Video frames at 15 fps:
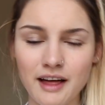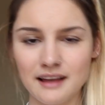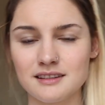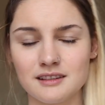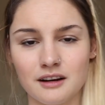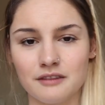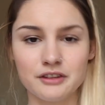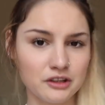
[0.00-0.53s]
that
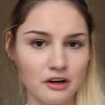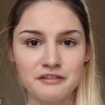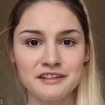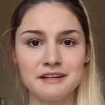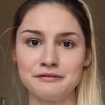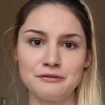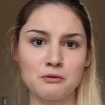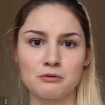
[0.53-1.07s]
stuff. You don't
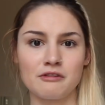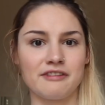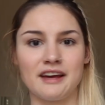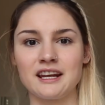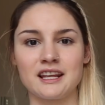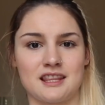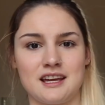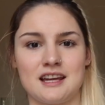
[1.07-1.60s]
need 4 of
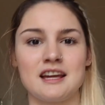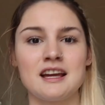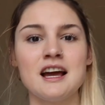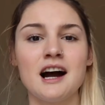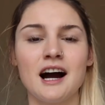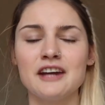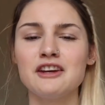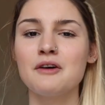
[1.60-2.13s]
anything.
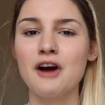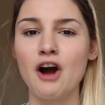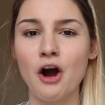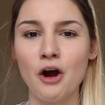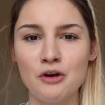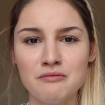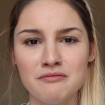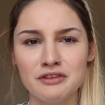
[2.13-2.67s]
I know at
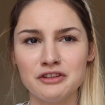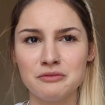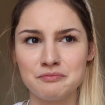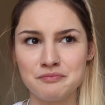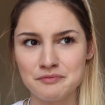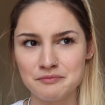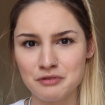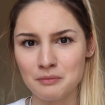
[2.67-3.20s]
home
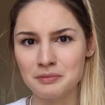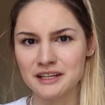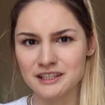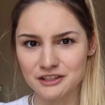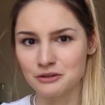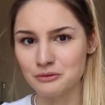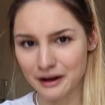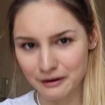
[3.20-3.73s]
you probably
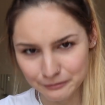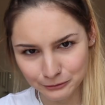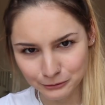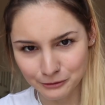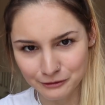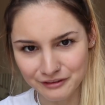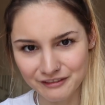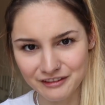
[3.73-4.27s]
do have
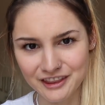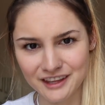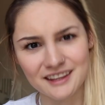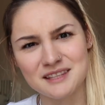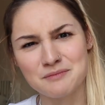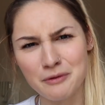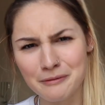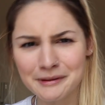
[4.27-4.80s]
4 of everything.
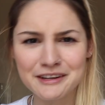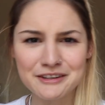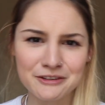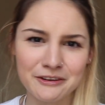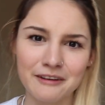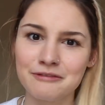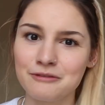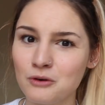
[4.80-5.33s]
It's probably because
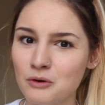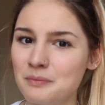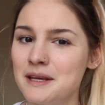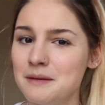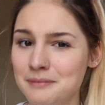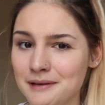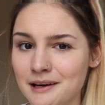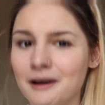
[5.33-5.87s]
you have 4
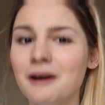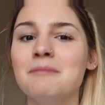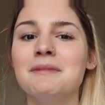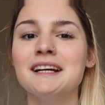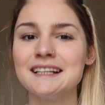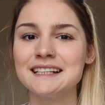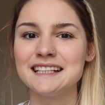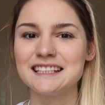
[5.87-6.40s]
people at home.
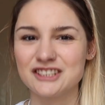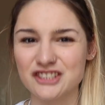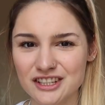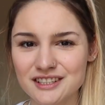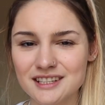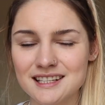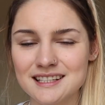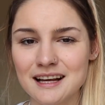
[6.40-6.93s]
It's
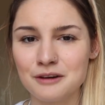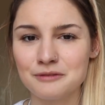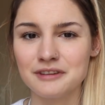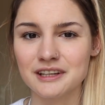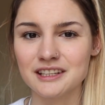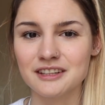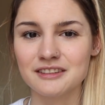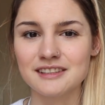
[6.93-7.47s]
just yourself
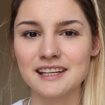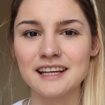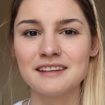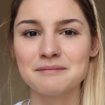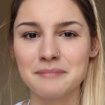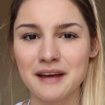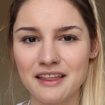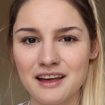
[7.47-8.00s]
at
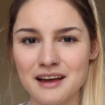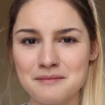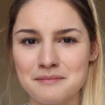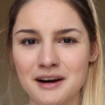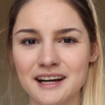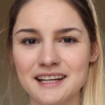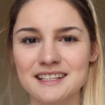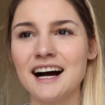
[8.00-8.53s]
uni, bear that in
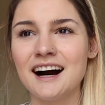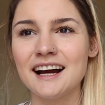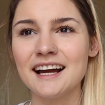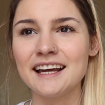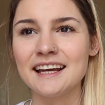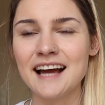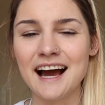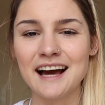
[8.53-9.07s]
mind.
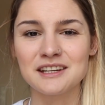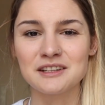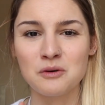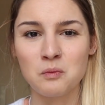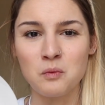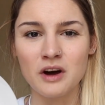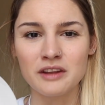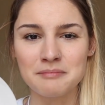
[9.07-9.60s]
I had
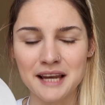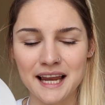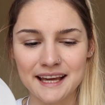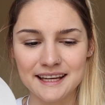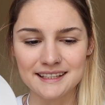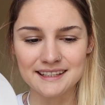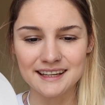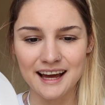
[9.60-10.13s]
1
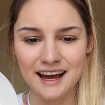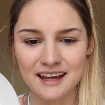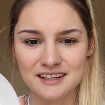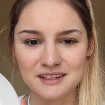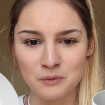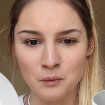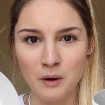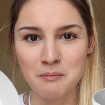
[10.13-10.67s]
plate
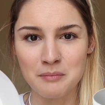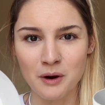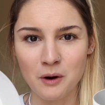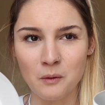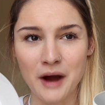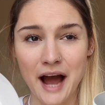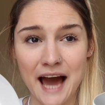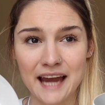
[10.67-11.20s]
and 1
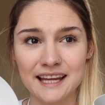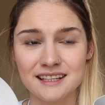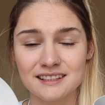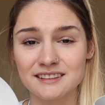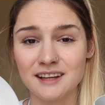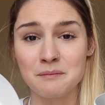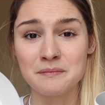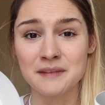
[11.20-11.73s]
bowl and it
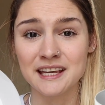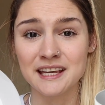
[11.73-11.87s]
has done